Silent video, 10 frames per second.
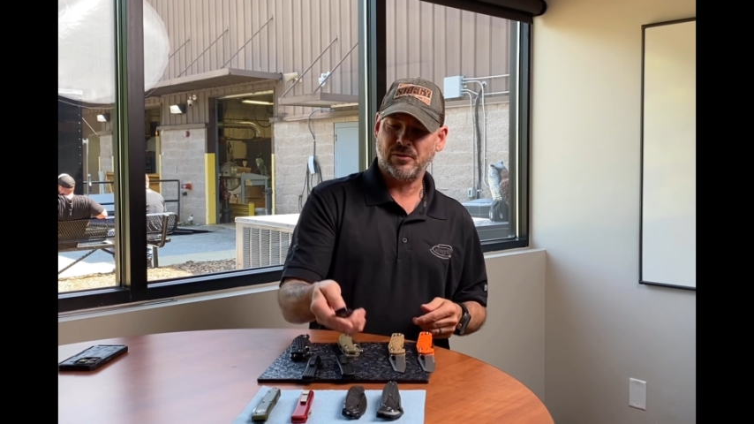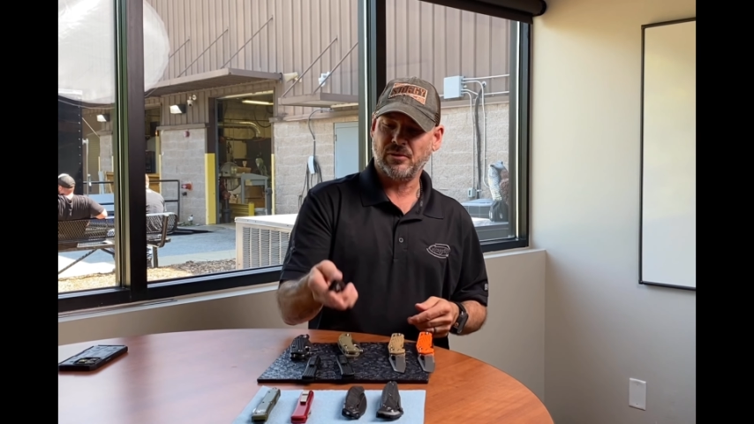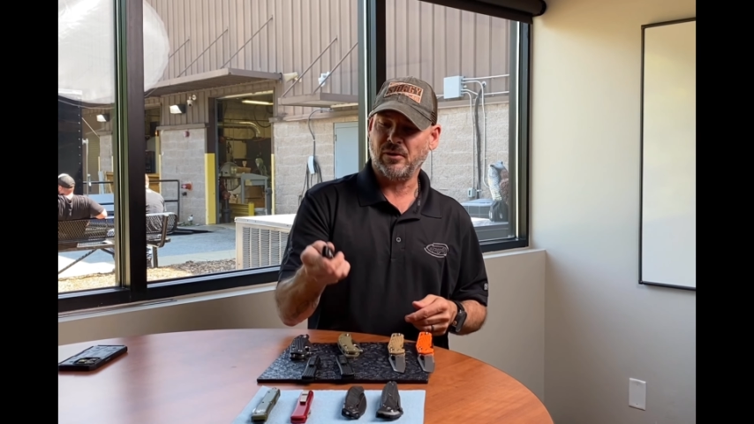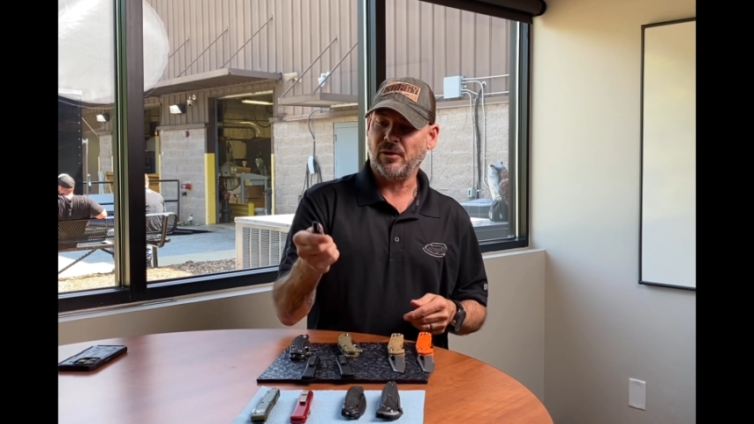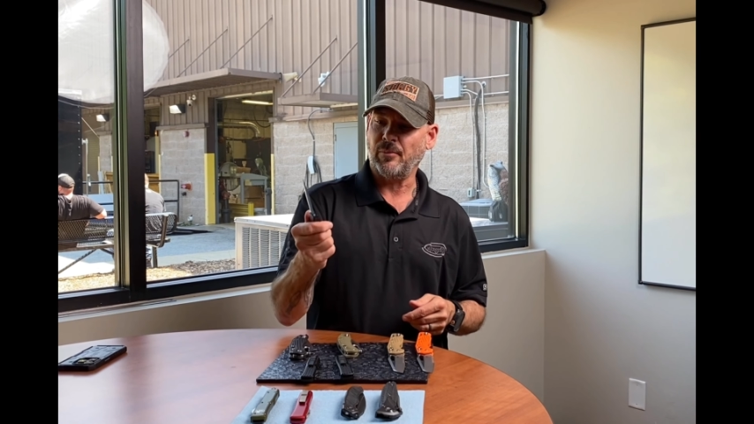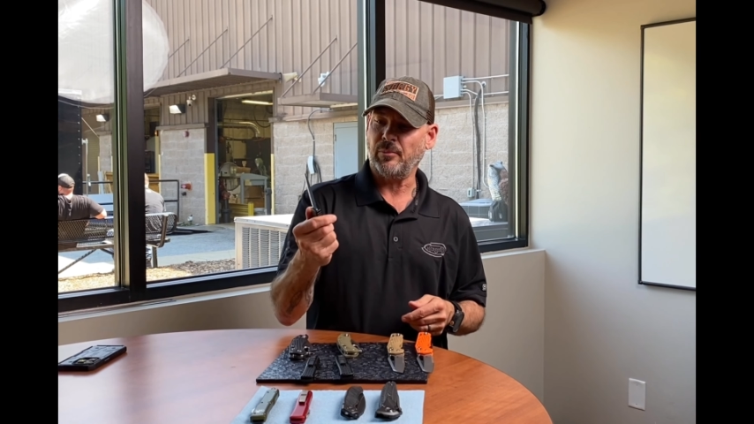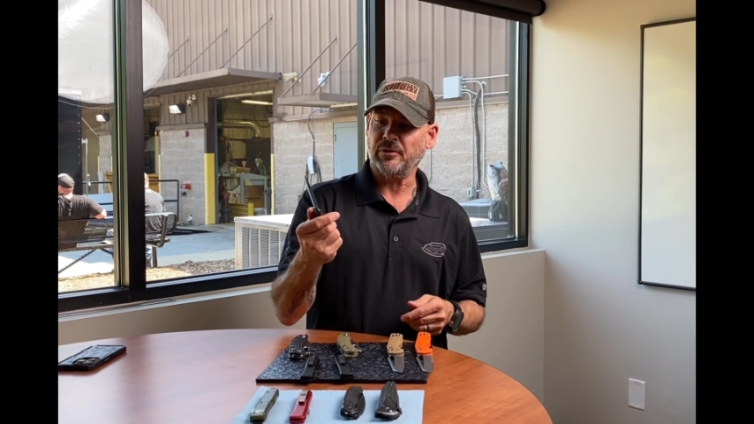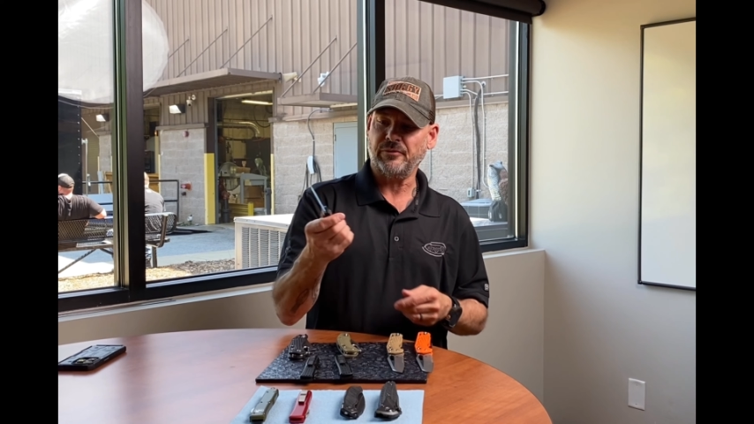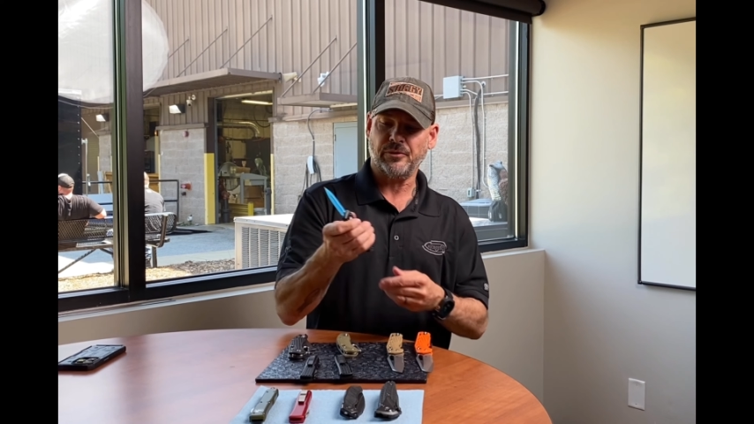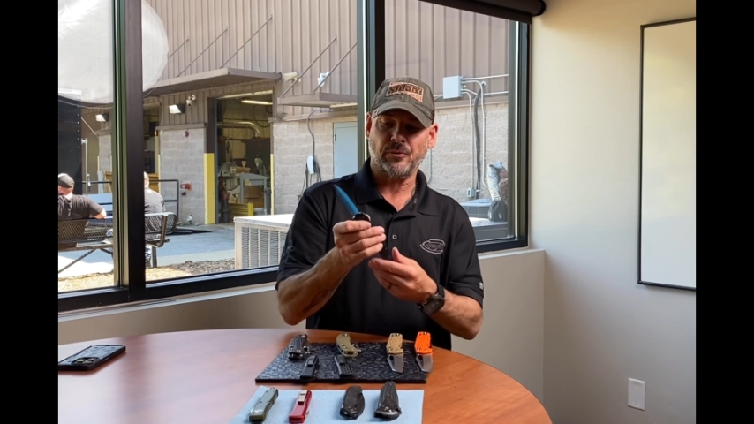Um, I
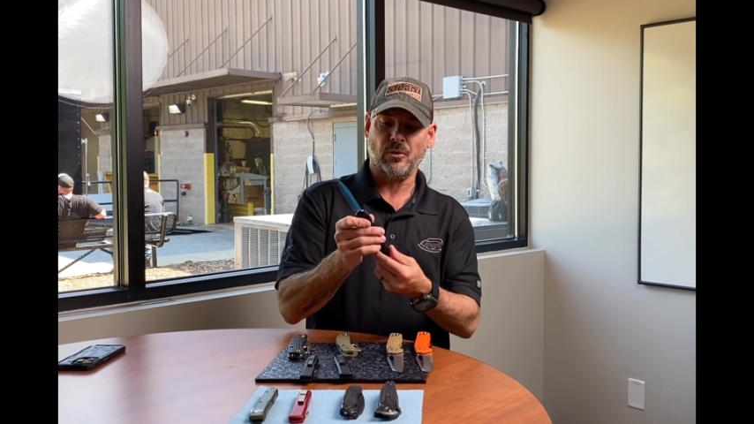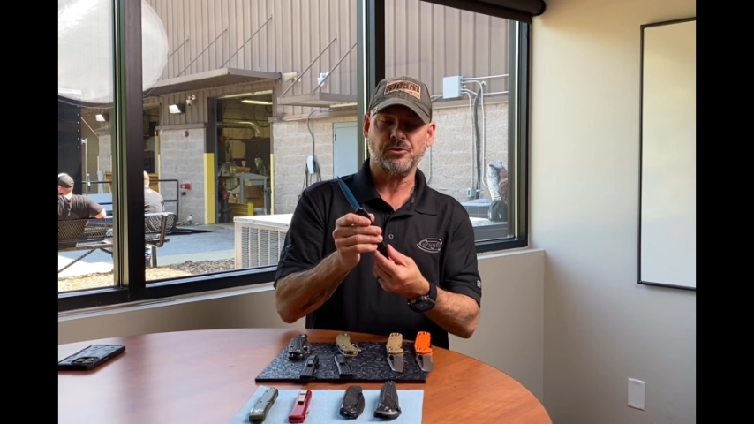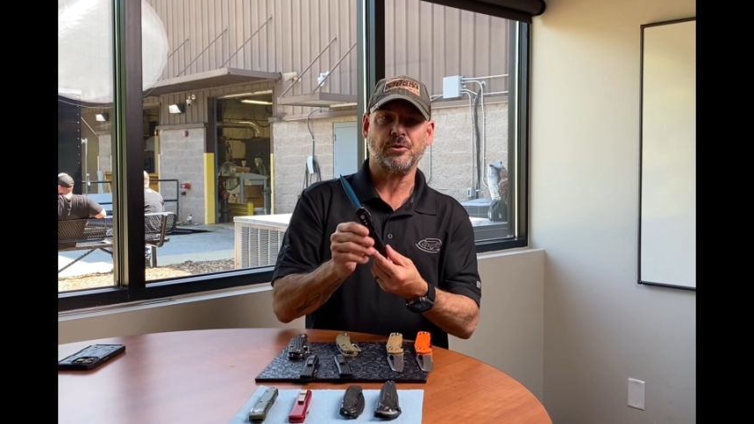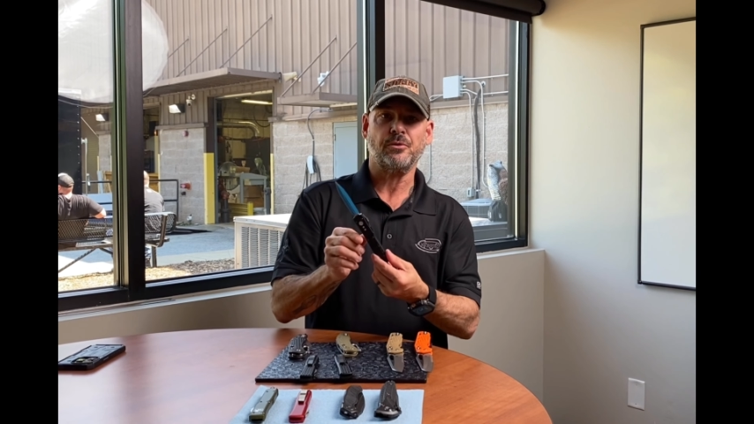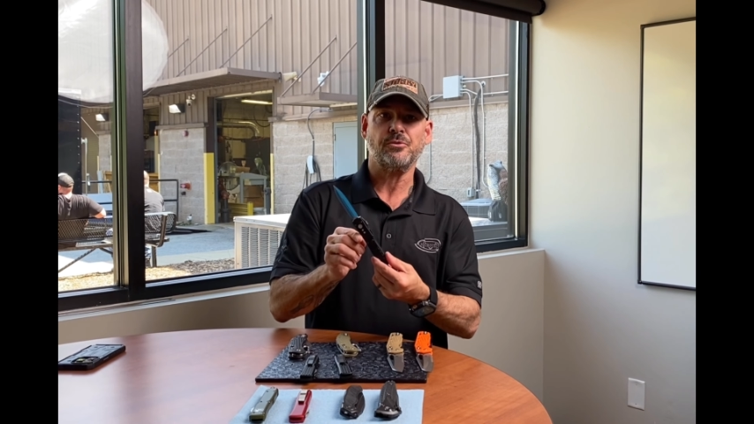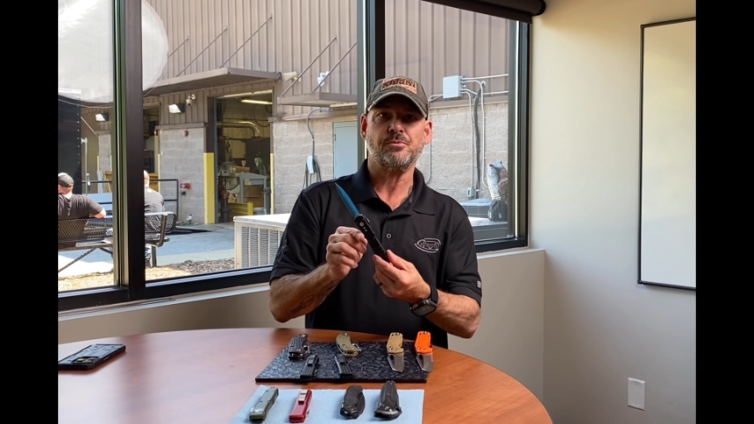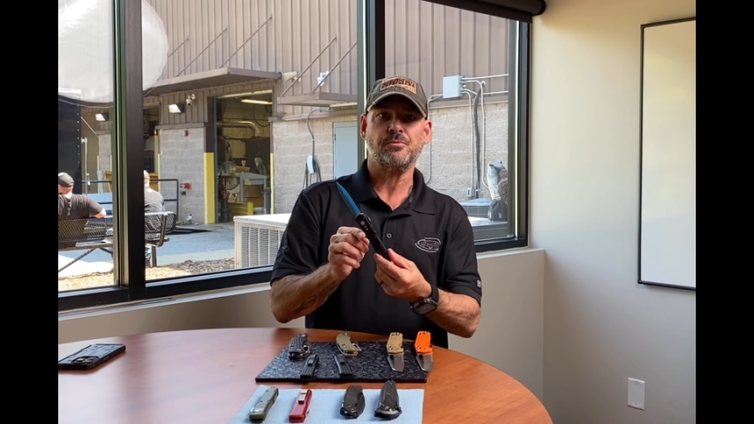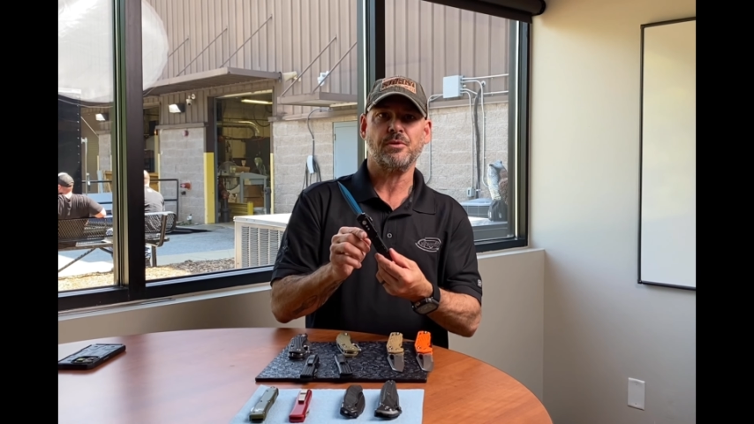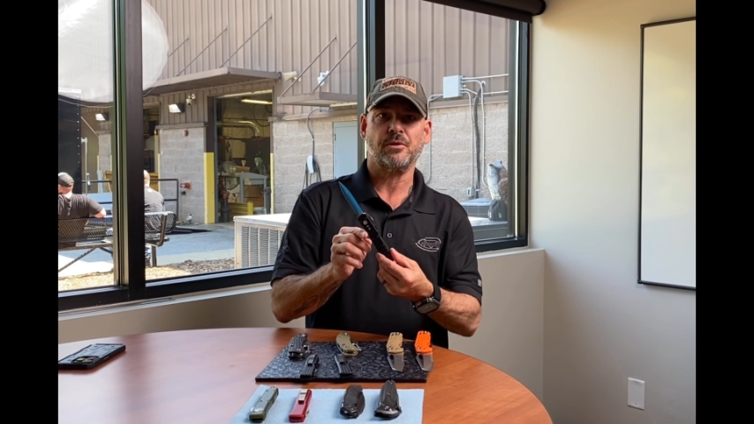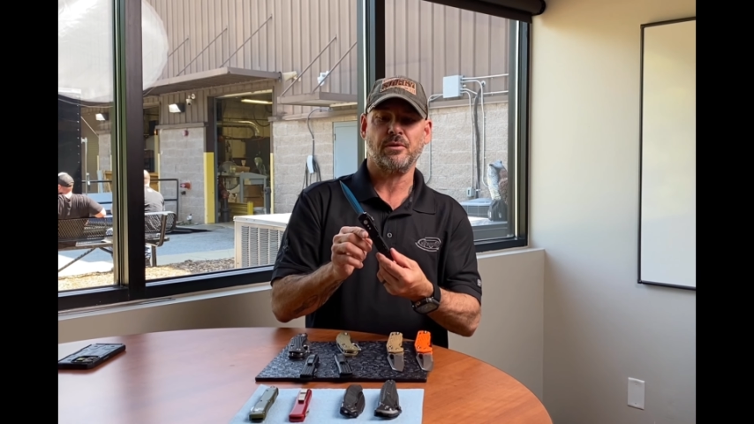believe they're also going to do
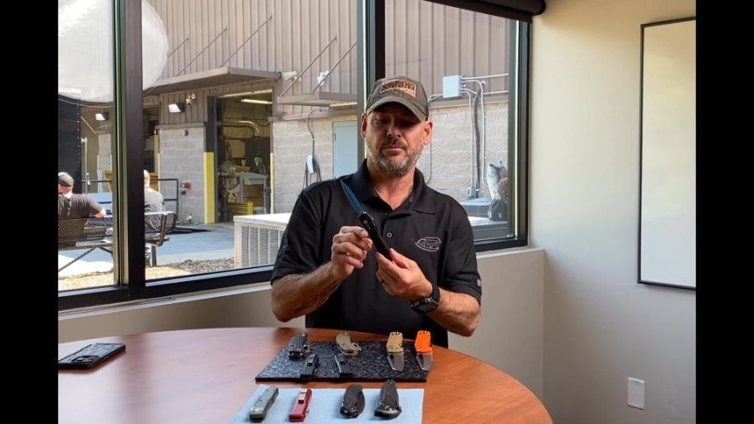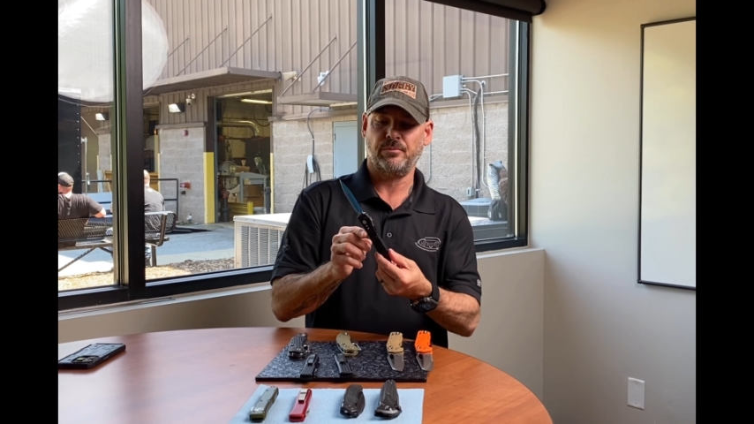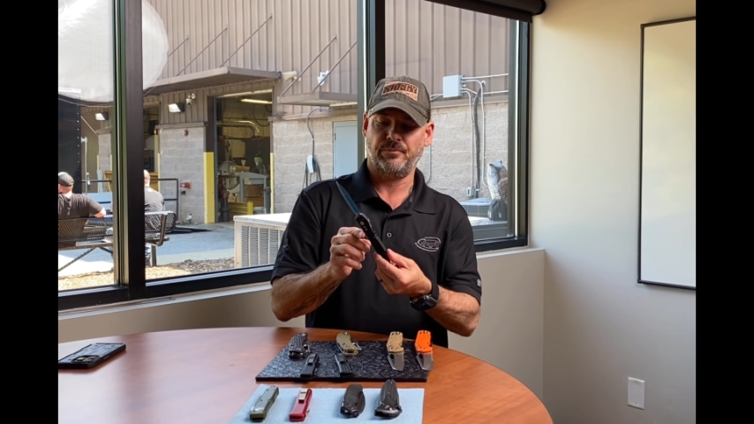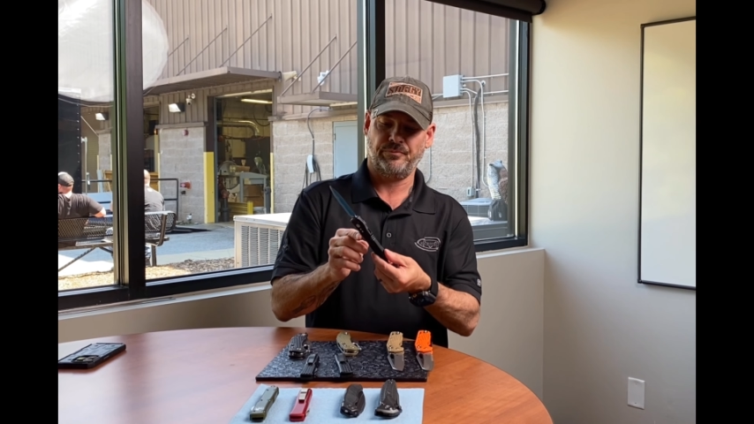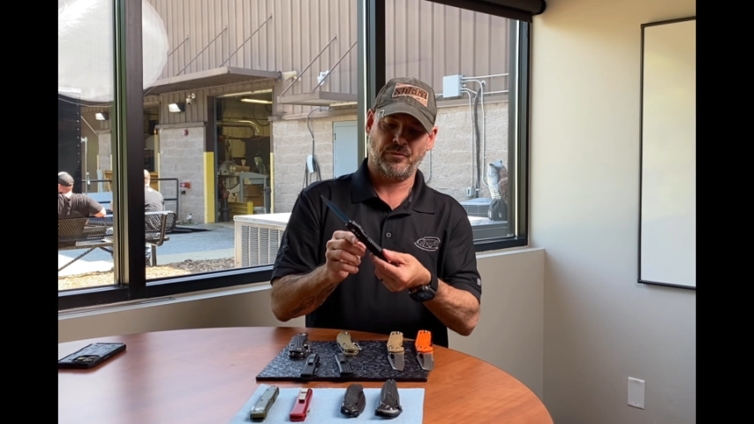some um,